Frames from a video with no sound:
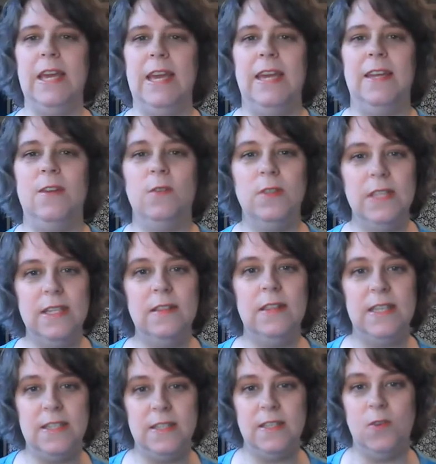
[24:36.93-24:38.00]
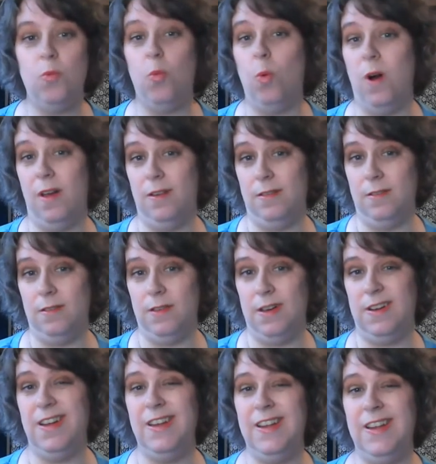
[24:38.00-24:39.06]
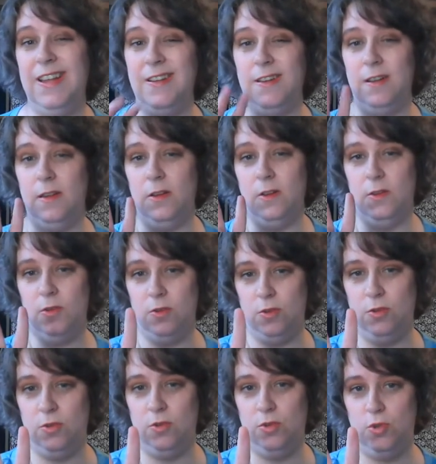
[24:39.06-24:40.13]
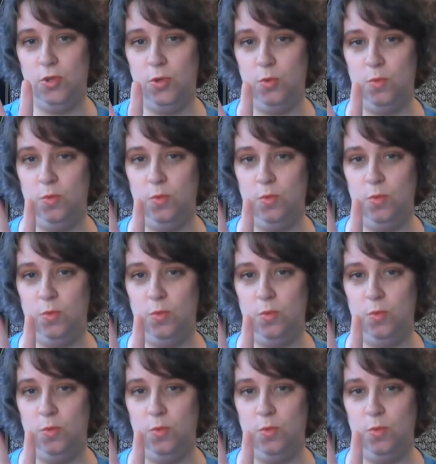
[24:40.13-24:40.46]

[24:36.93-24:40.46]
it only listed one, and I needed two.